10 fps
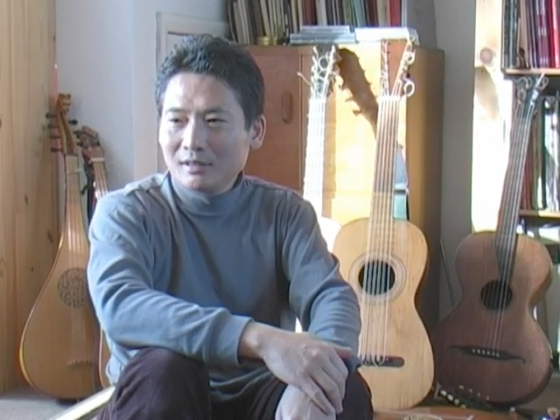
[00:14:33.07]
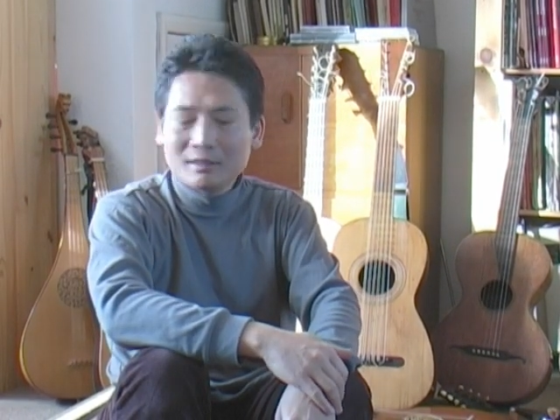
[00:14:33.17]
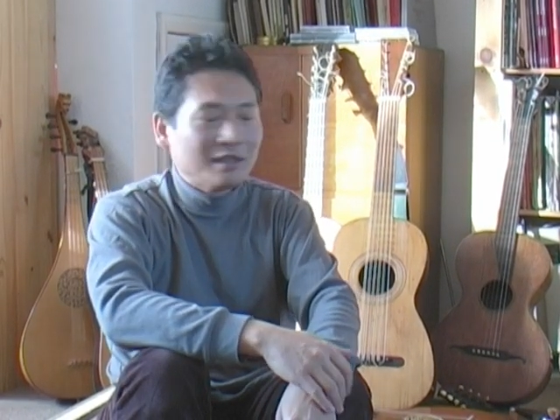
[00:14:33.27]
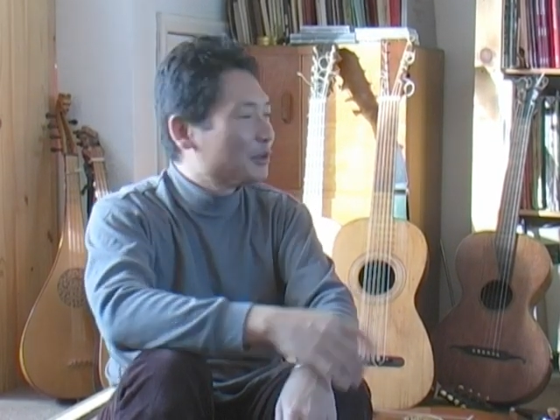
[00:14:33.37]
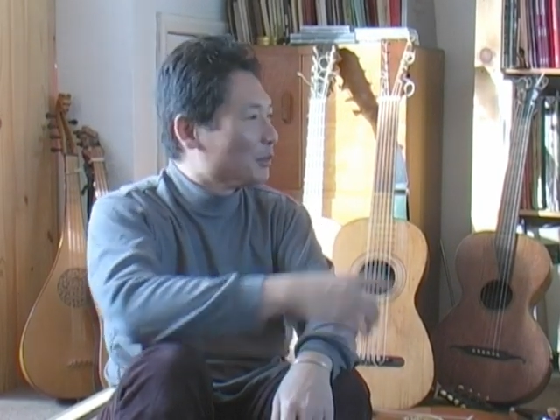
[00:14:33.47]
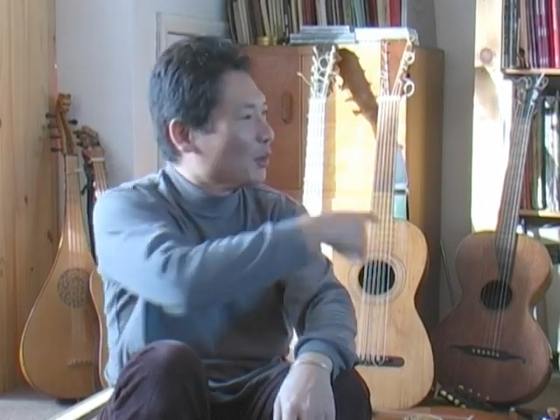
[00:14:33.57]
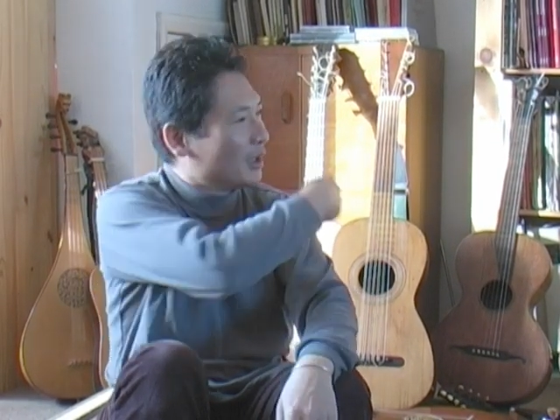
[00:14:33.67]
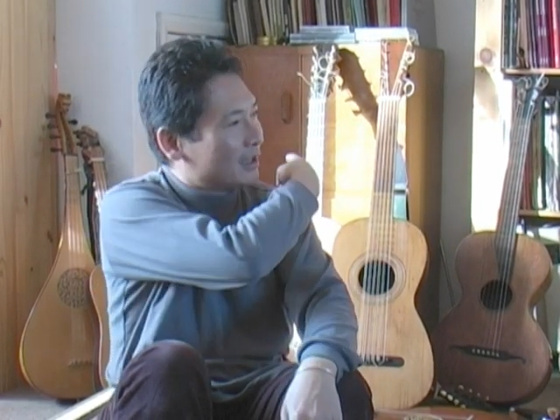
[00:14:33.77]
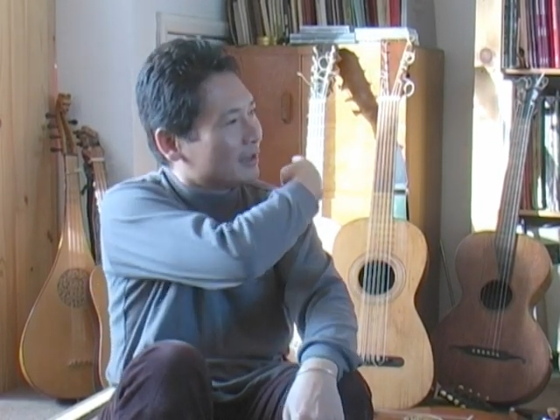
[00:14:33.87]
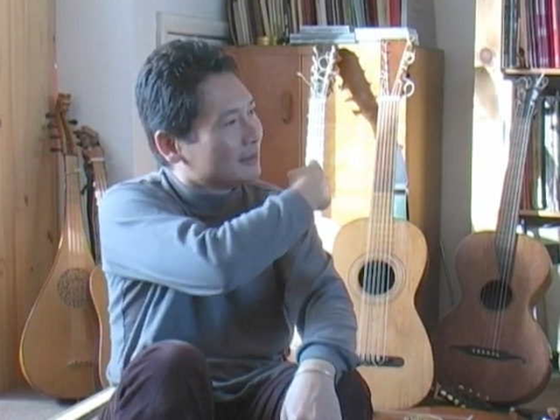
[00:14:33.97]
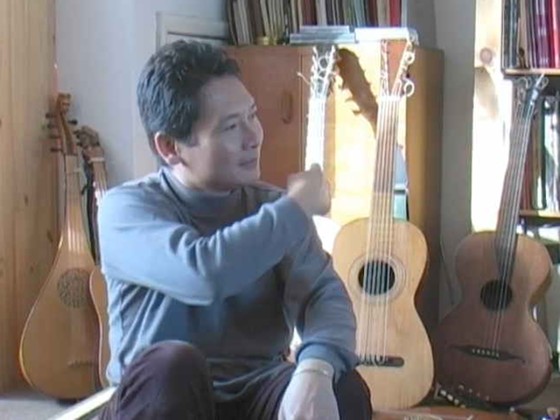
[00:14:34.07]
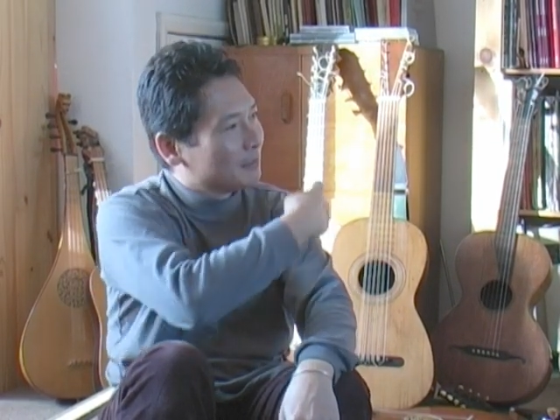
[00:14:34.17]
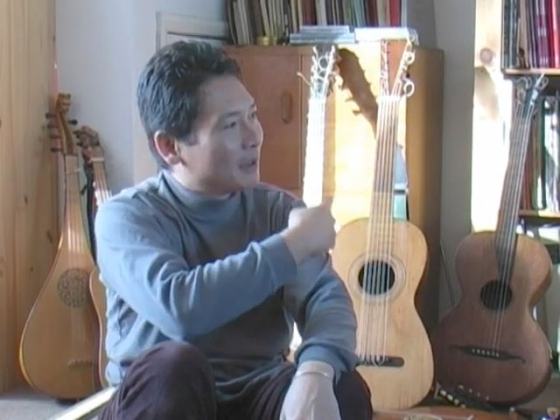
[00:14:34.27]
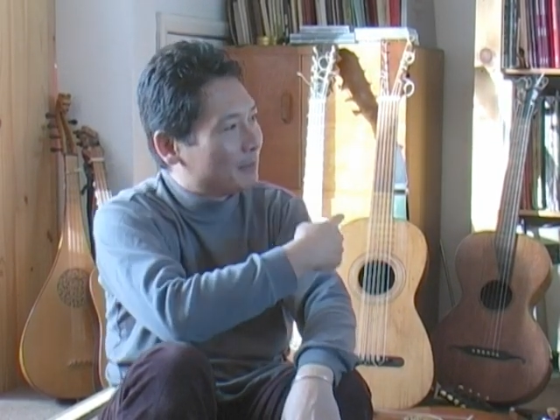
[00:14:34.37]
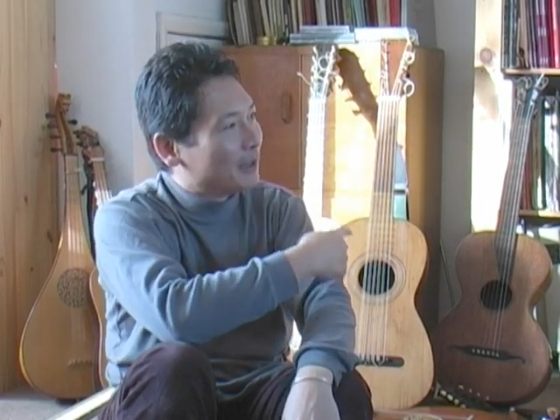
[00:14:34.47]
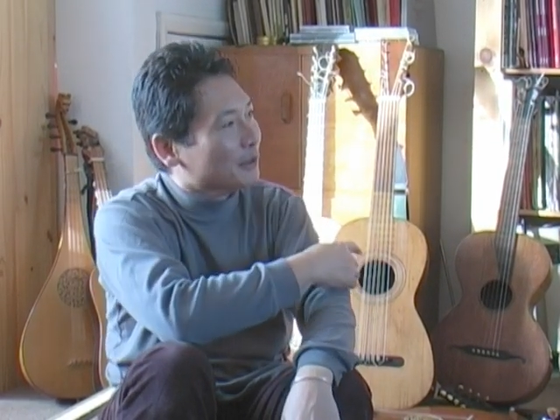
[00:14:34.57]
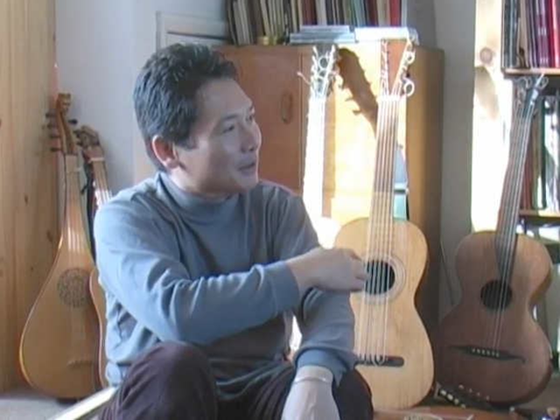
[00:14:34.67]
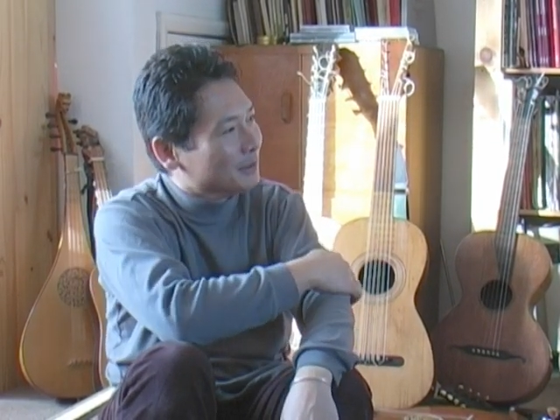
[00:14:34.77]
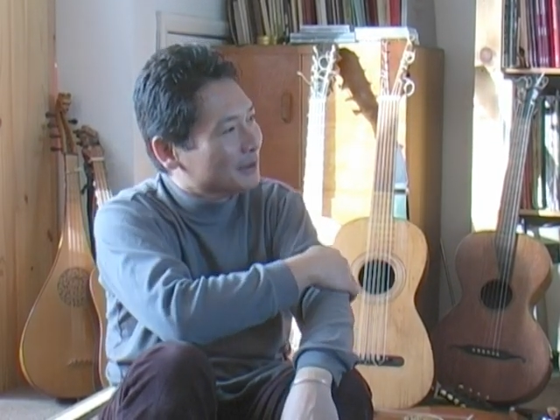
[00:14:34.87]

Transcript: little more in my bedroom.